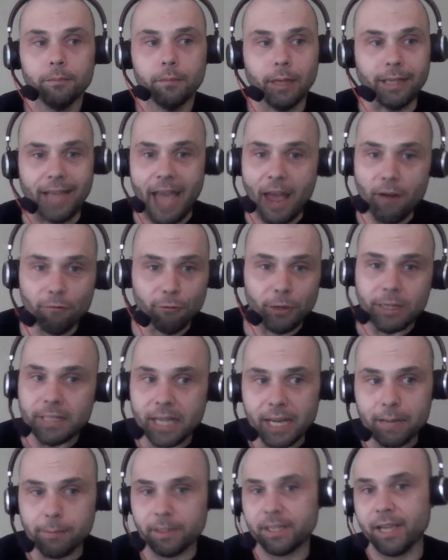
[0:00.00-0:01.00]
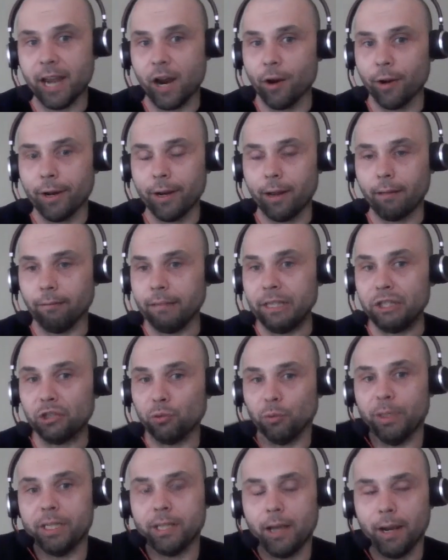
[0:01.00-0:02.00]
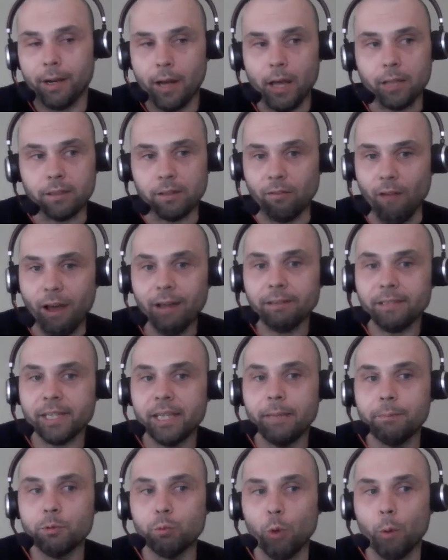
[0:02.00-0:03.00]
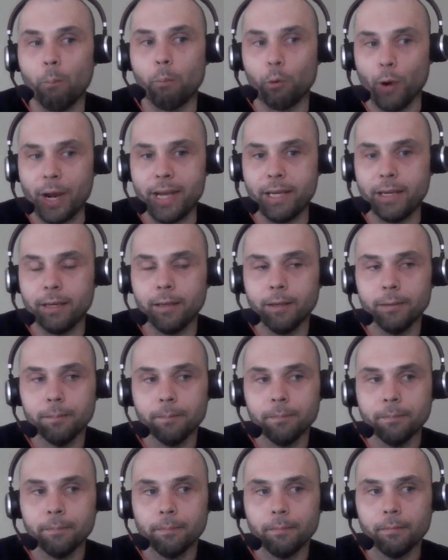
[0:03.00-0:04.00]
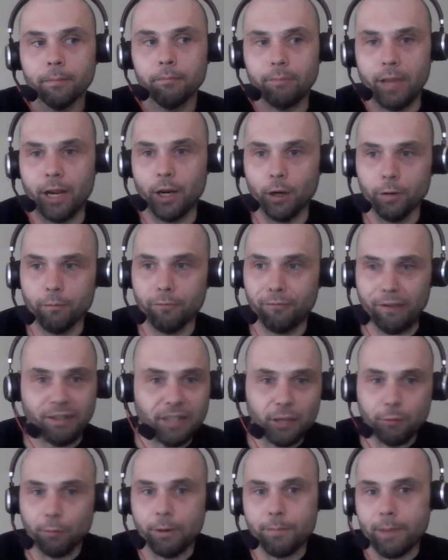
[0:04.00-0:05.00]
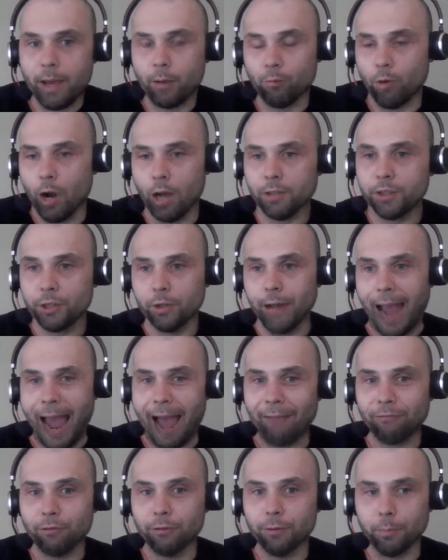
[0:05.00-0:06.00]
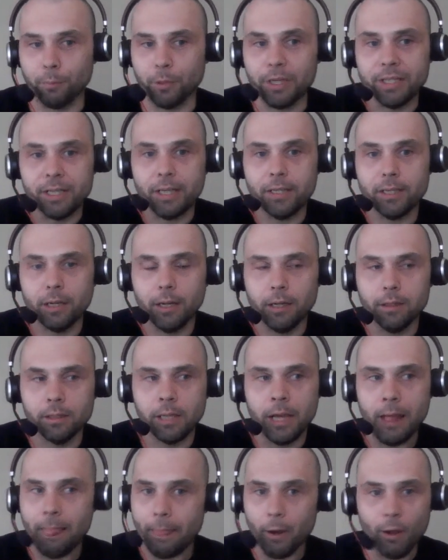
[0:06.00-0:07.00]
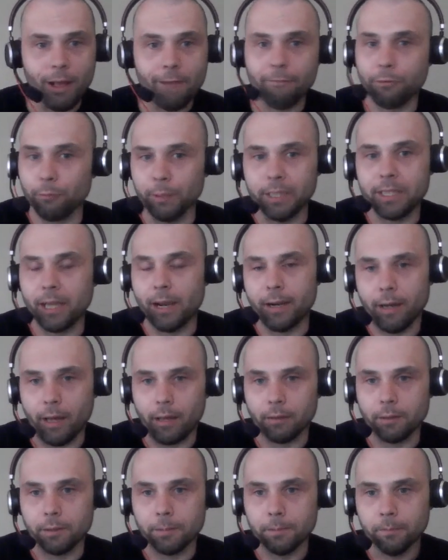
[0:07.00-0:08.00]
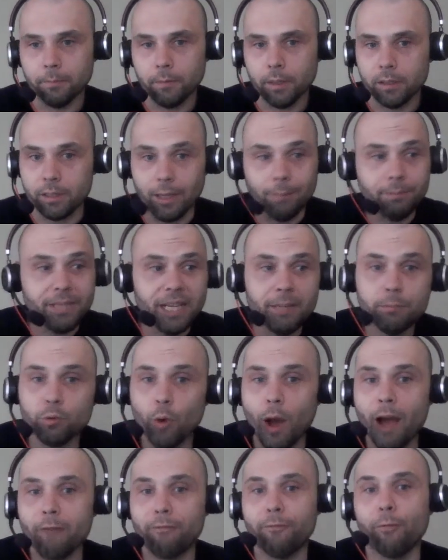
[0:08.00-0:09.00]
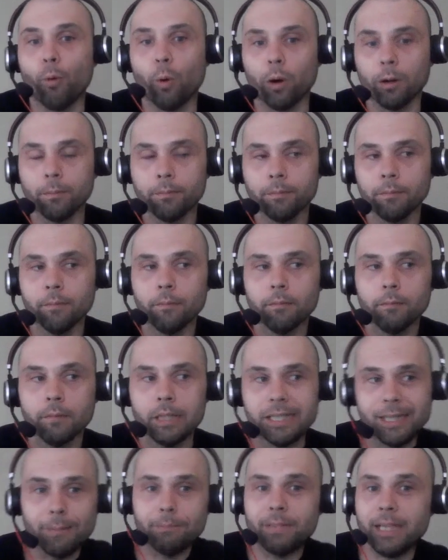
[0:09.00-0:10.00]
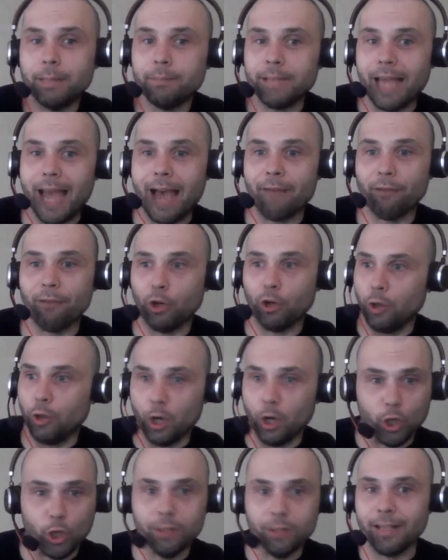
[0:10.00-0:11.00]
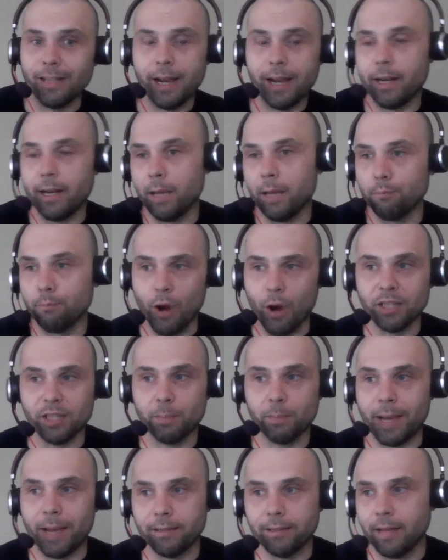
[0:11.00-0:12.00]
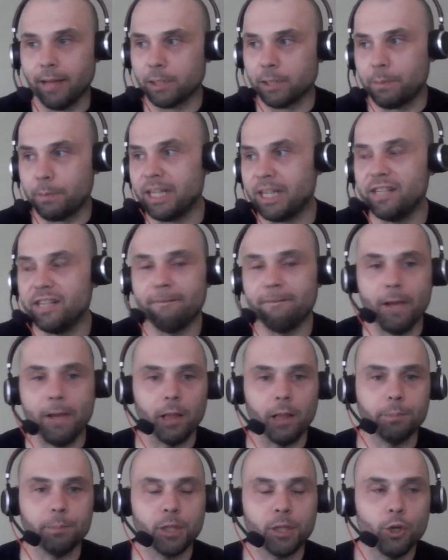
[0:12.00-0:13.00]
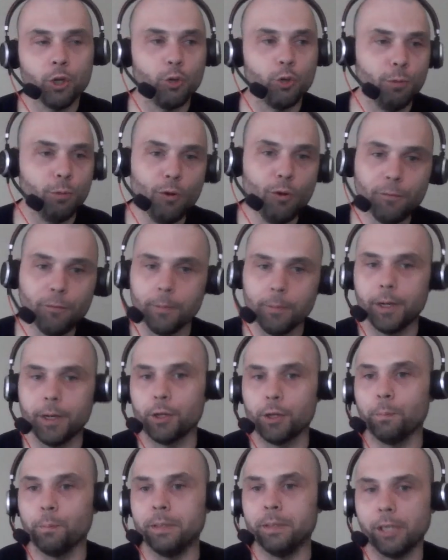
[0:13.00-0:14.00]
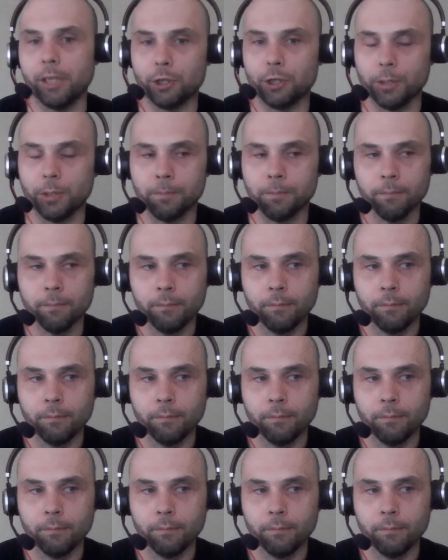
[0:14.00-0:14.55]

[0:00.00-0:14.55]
Like every team is carrying at least 3 tight ends. A lot of teams will break their 53-man roster after the preseason ends. They'll have 3 tight ends. Some teams will have 4. Some teams have a good tight end prospect that's being developed who moved from another position.